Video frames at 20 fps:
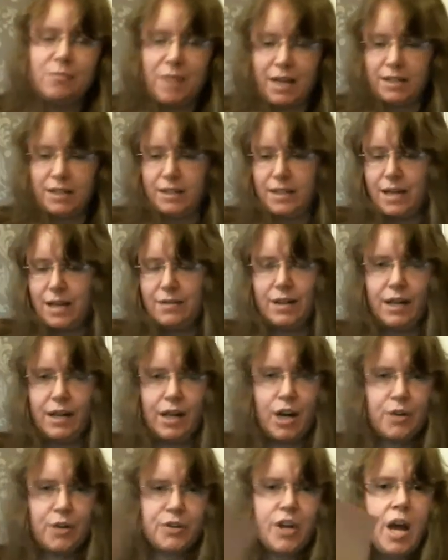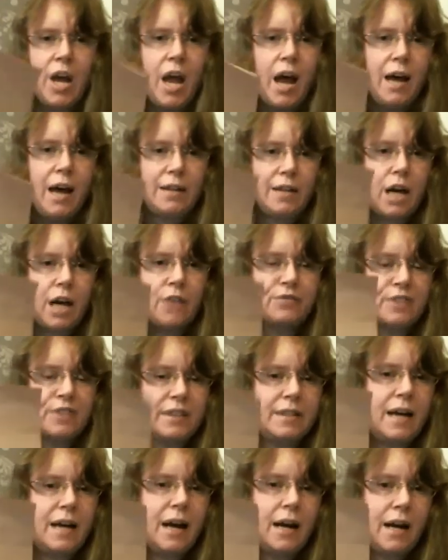minder there where it goes, and after
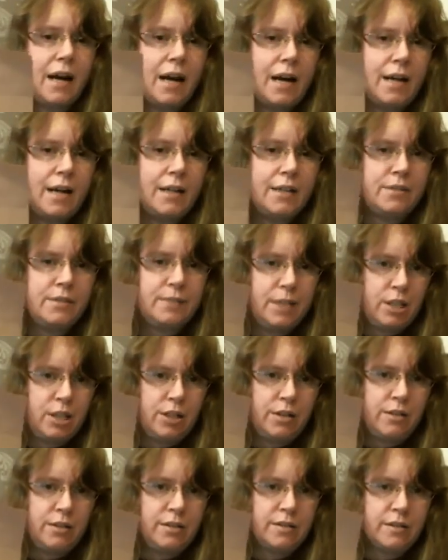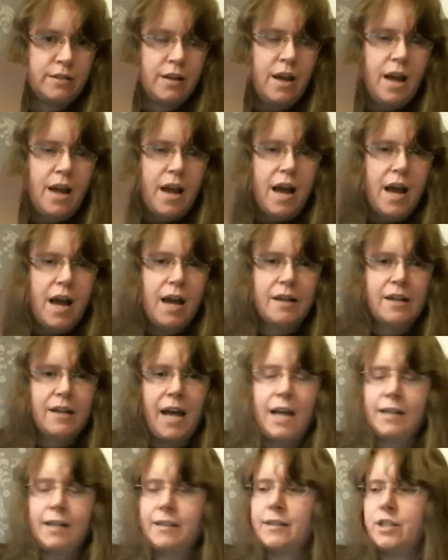that I switch colours, and
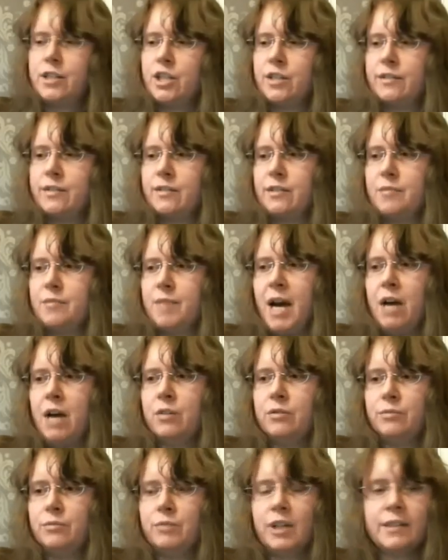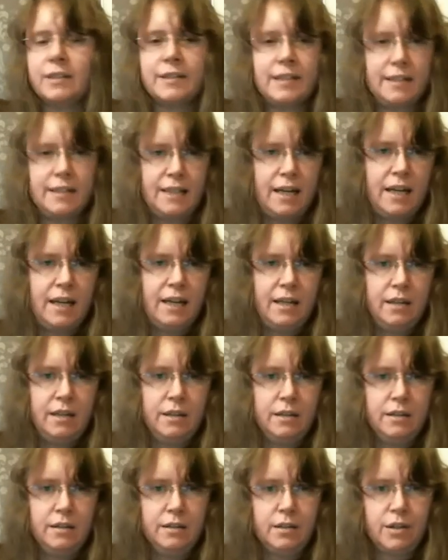that's just about one
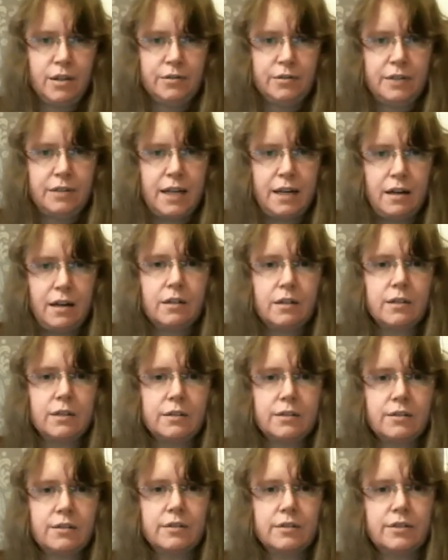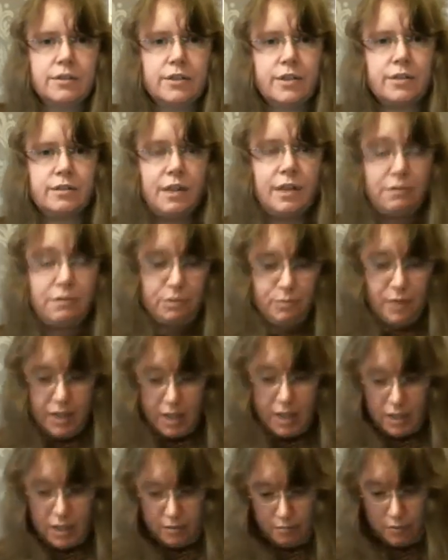skein of that colour. So that was
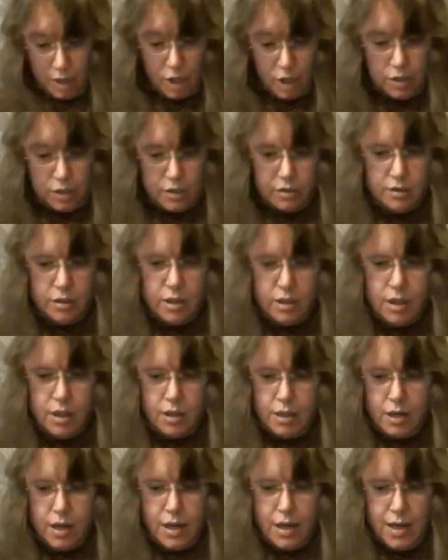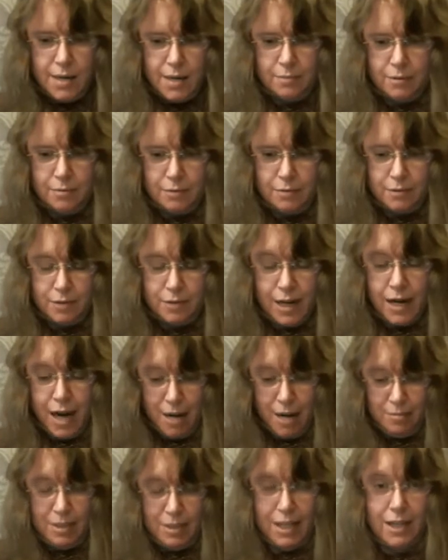pretty good, and I'm quite
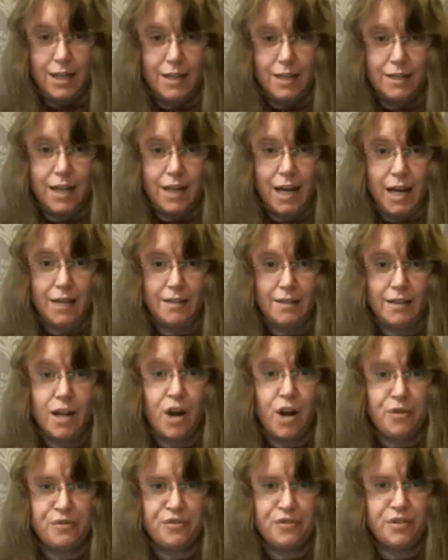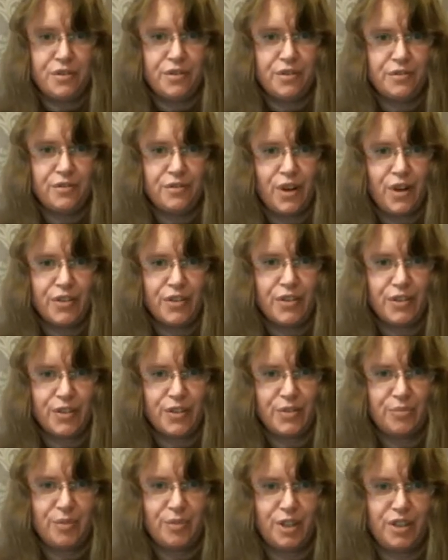happy that it's enough floss,
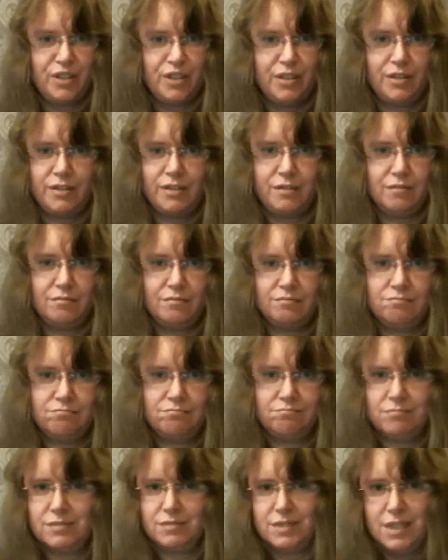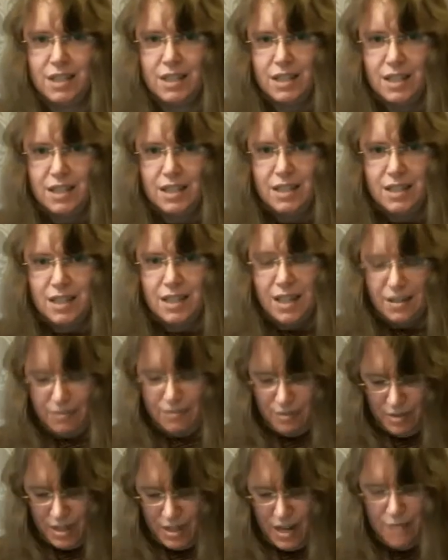because if
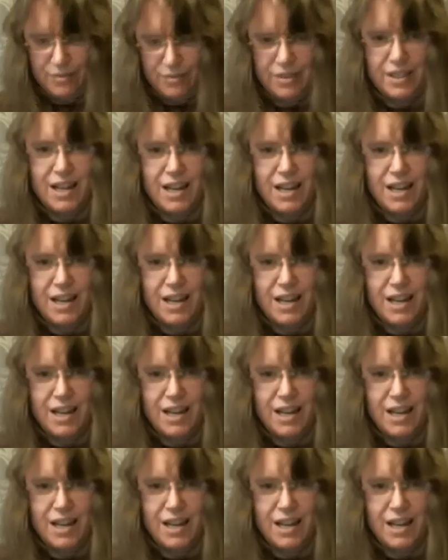I would have to